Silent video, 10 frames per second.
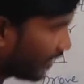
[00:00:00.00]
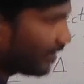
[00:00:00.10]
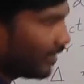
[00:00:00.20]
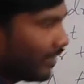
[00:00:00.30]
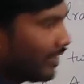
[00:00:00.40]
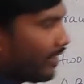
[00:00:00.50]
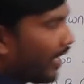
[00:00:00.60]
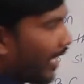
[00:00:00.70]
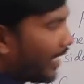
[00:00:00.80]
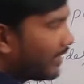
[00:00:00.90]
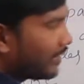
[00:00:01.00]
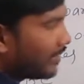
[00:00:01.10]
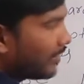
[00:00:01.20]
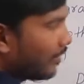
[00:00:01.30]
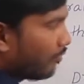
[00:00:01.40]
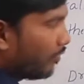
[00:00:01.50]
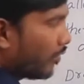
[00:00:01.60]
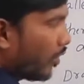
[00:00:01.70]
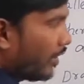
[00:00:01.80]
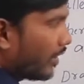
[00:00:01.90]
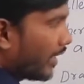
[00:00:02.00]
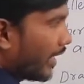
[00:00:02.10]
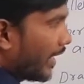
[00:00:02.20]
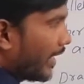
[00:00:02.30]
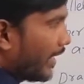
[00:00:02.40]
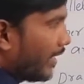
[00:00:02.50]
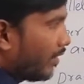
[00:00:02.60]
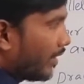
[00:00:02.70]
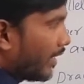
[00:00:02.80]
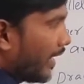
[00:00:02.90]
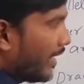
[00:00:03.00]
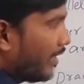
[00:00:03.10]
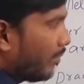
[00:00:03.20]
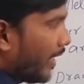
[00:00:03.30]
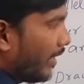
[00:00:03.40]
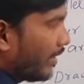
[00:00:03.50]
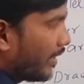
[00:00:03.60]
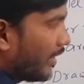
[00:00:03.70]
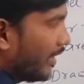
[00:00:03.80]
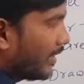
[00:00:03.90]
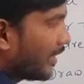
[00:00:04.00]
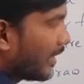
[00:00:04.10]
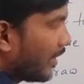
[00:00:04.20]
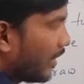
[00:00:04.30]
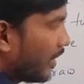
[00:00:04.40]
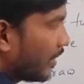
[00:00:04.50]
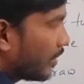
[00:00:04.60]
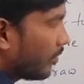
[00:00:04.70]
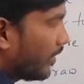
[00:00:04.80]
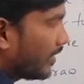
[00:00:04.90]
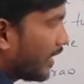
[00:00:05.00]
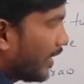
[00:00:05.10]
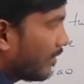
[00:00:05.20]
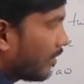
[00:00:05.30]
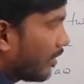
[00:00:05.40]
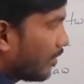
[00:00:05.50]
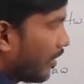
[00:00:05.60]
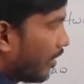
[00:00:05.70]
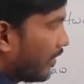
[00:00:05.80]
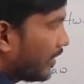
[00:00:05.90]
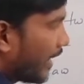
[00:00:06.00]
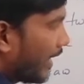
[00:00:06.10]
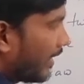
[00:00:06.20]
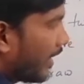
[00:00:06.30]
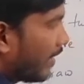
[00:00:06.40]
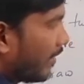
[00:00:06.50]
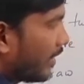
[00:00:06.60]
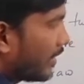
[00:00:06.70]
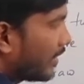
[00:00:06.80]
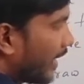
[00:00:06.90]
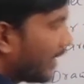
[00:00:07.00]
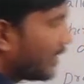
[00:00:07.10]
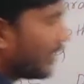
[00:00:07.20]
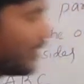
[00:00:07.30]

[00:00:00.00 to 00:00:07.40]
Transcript: another, we want AE by EC. So which side, which triangle having this EC